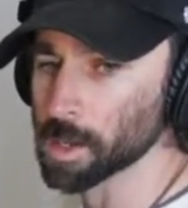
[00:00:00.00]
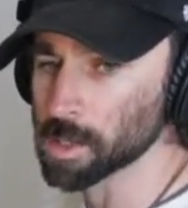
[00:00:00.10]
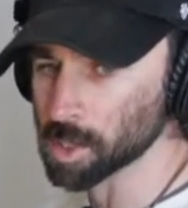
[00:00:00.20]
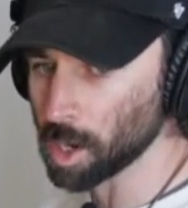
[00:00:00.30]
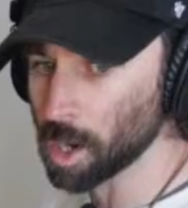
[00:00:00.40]

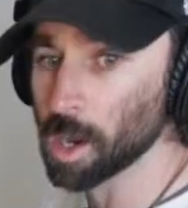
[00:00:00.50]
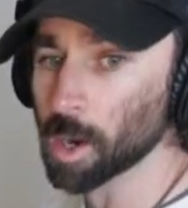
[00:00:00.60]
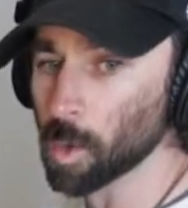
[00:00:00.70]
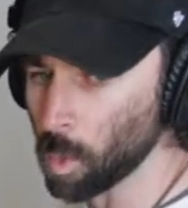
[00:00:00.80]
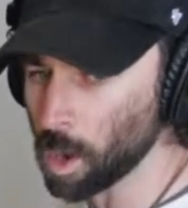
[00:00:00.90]
dog,
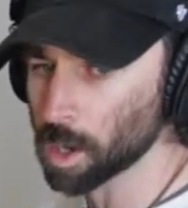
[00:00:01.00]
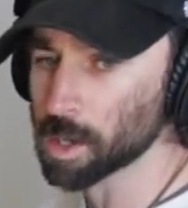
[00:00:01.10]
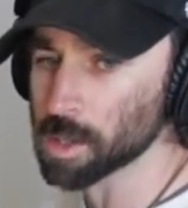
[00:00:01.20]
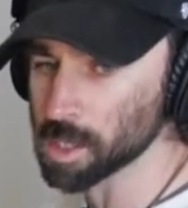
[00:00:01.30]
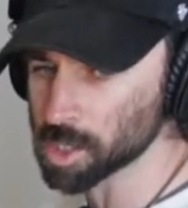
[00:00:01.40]
walk
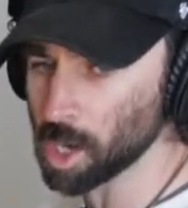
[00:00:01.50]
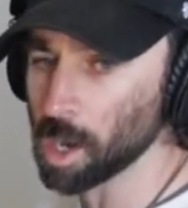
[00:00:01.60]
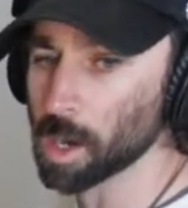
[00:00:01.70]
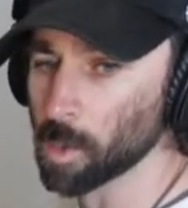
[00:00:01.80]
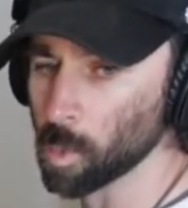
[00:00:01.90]
the
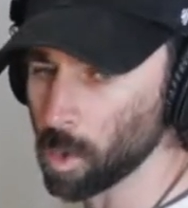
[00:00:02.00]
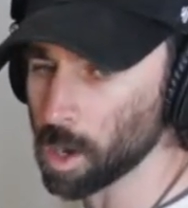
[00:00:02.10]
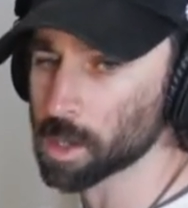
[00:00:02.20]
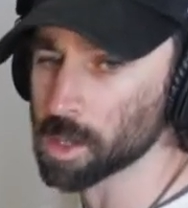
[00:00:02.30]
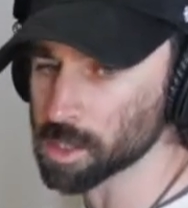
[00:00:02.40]
dog, walk
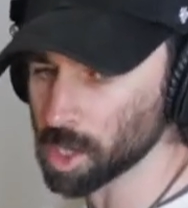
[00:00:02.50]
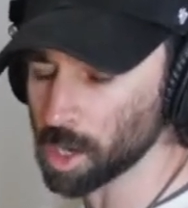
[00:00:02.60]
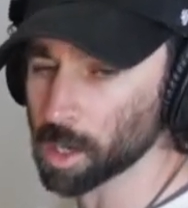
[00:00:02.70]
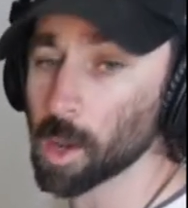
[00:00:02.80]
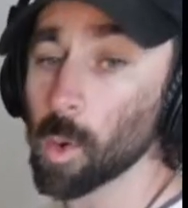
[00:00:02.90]
the dog,